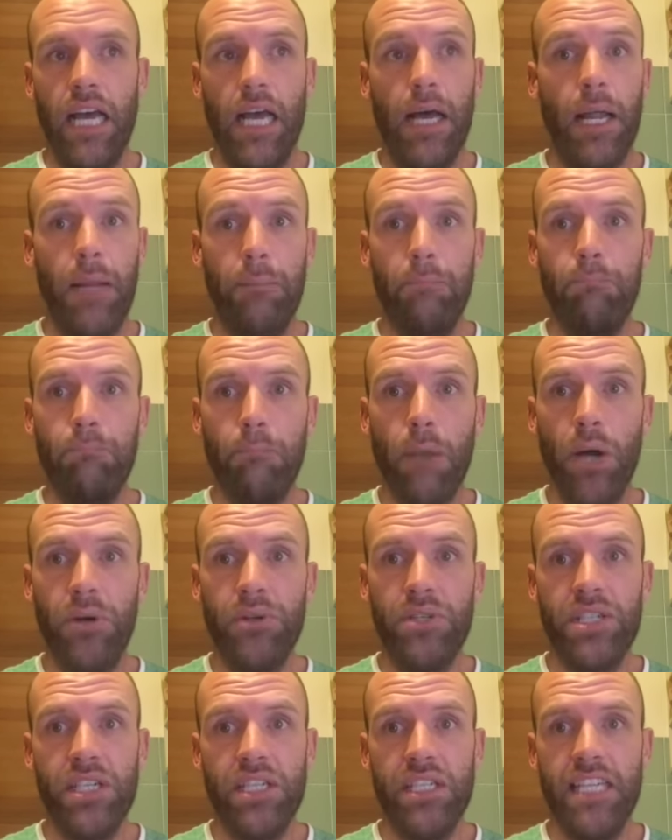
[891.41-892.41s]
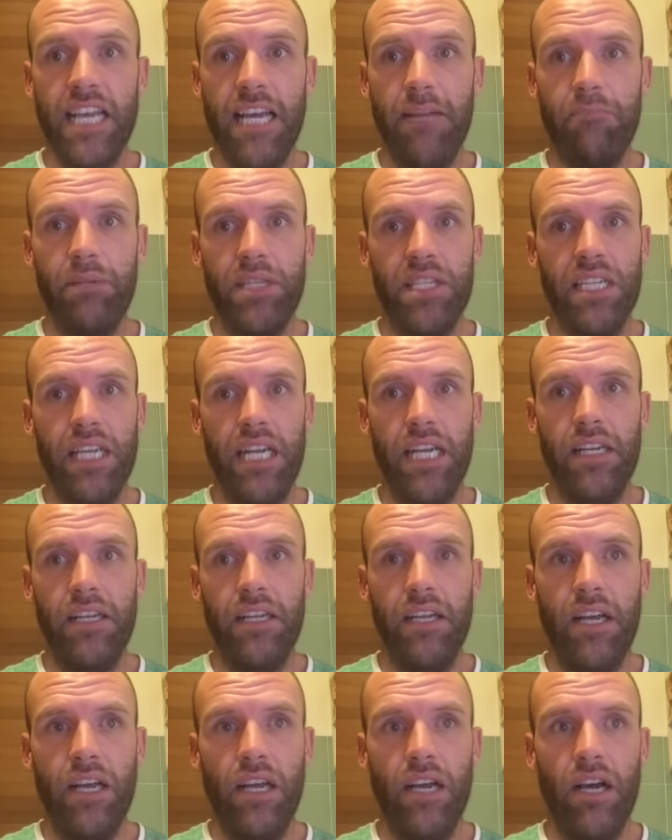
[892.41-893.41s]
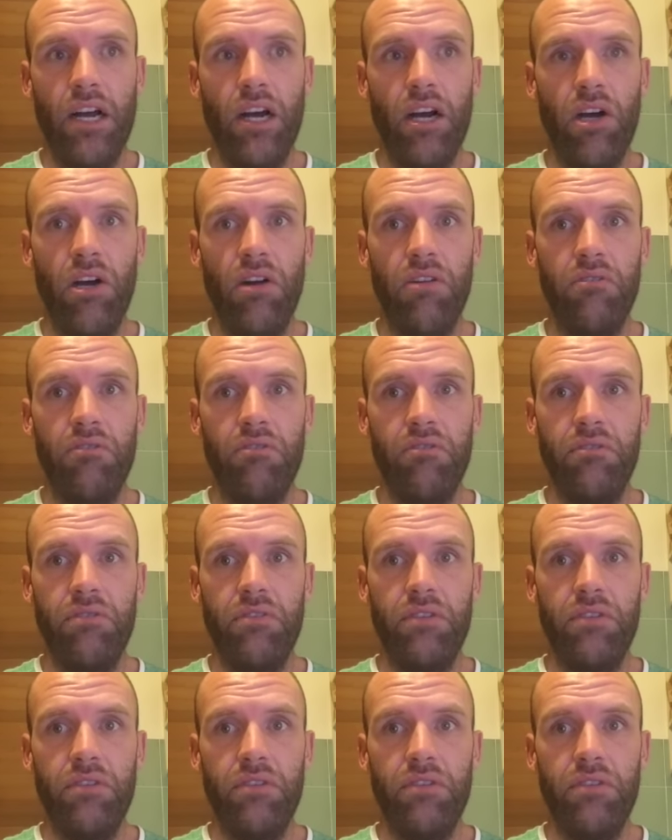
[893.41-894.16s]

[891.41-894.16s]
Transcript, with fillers: at most 10% of